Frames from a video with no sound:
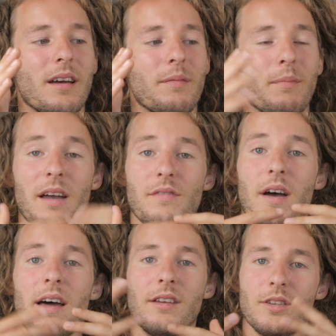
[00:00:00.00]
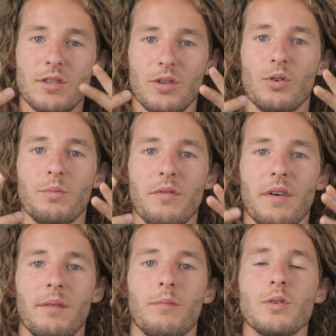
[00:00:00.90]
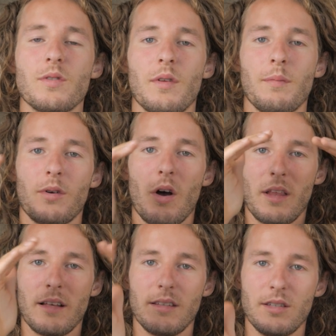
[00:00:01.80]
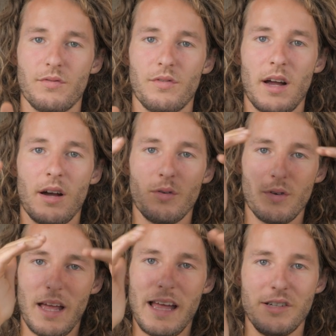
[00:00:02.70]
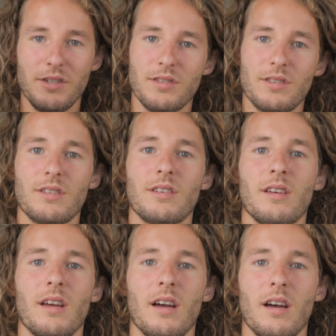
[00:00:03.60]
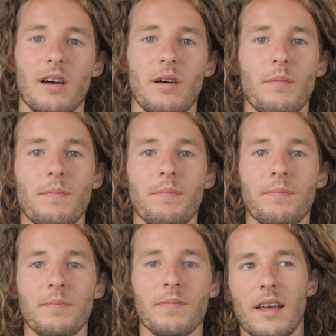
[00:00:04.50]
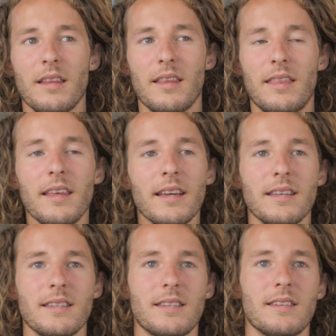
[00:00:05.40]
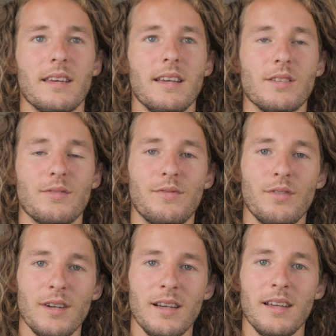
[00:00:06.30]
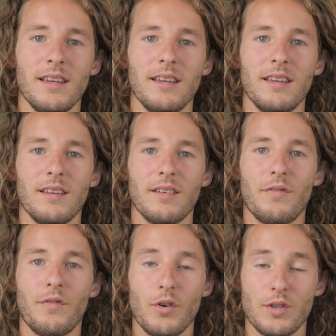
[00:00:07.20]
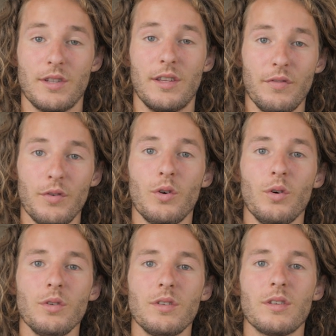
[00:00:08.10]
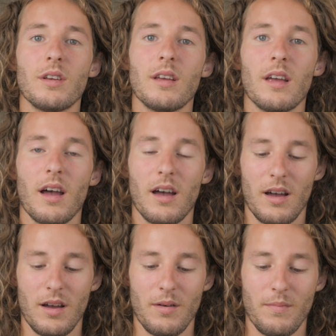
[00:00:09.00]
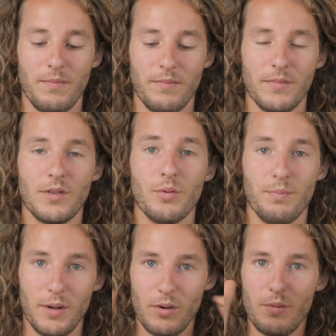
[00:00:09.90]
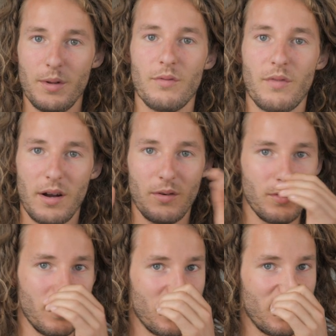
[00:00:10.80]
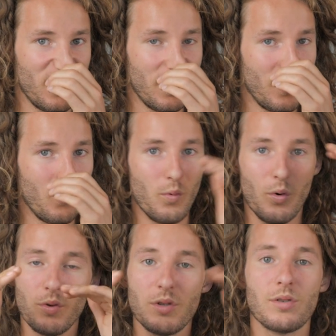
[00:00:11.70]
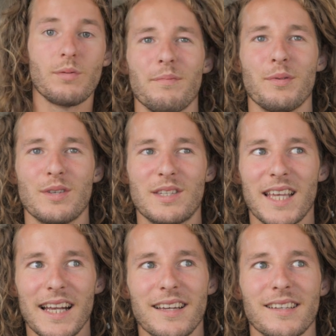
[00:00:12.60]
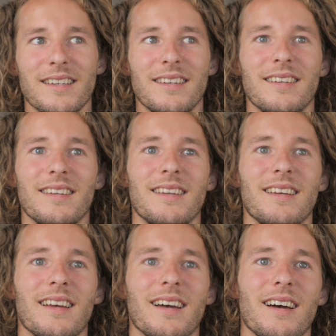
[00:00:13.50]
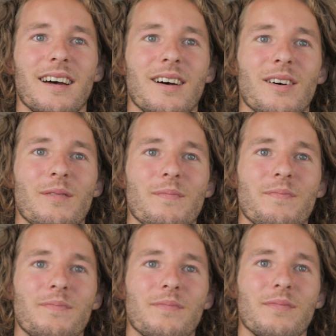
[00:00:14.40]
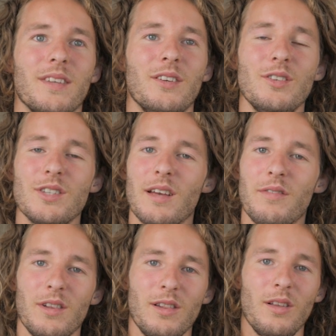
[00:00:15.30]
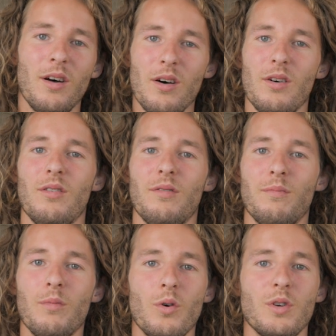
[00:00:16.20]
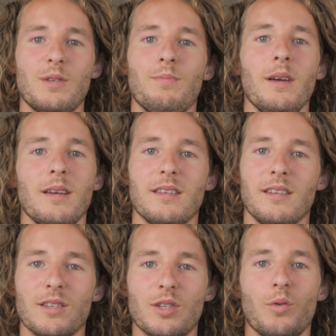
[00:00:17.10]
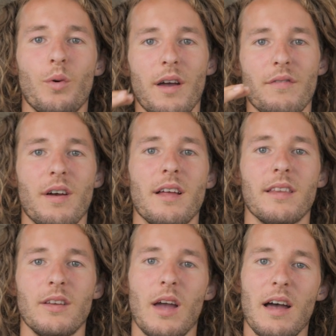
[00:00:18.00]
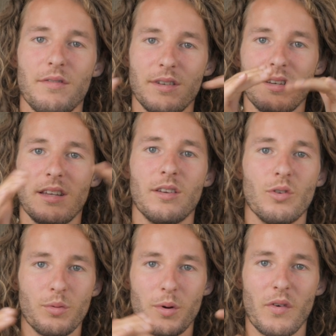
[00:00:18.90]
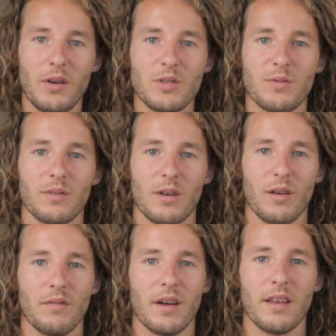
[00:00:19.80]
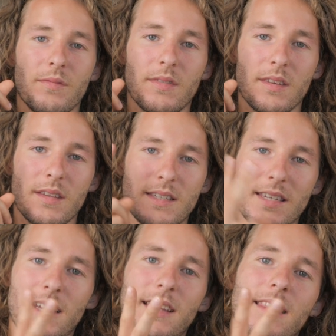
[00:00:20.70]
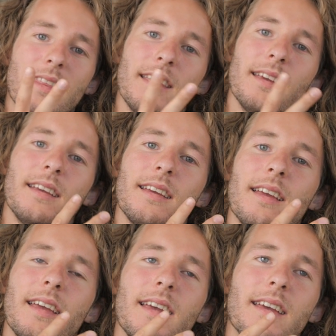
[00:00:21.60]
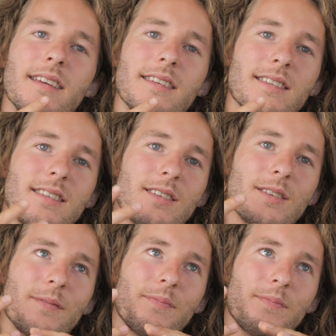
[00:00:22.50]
my van, and just a normal van, most of them got like these round edges. The thing is, it's really first difficult to build with round walls, but second, you just have a lot more space in a square van than you have in a normal round van. Second thing is,